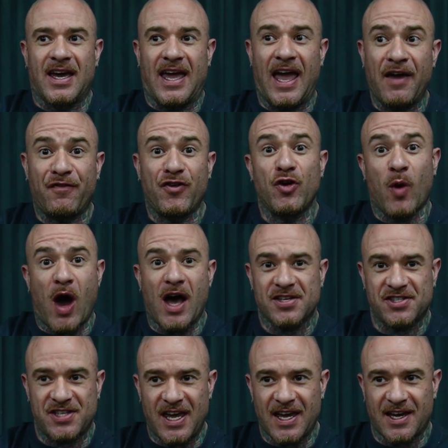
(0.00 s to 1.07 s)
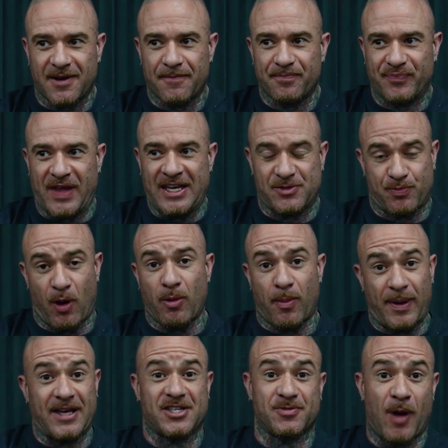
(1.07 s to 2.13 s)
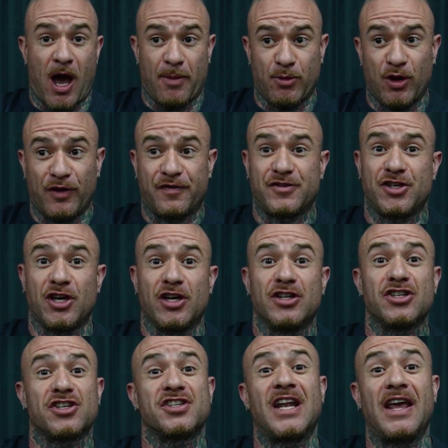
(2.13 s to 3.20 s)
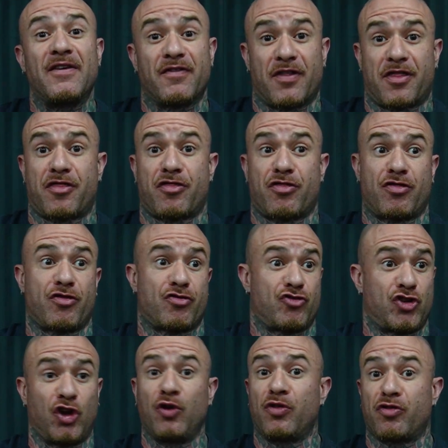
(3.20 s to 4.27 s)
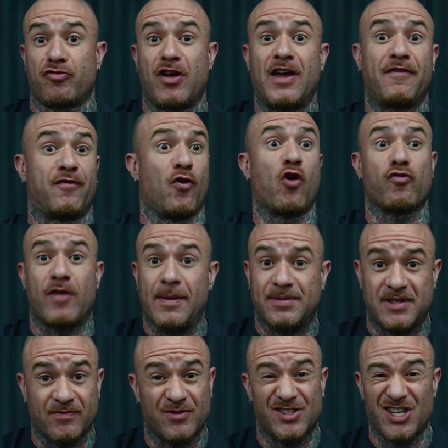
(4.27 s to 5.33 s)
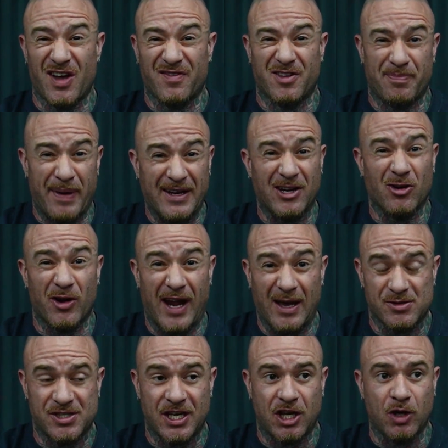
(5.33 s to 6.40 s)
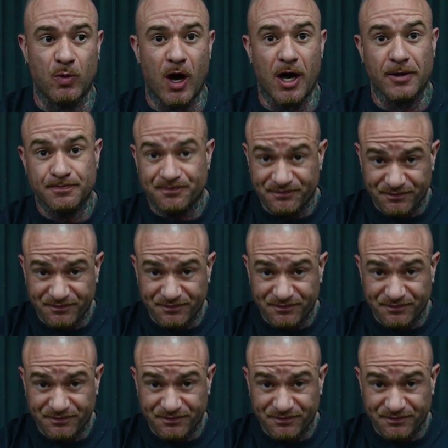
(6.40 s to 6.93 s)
if you are sick, it's probably a smart move to just leave 2, 3, 4 reps in reserve, depending on how sick you were.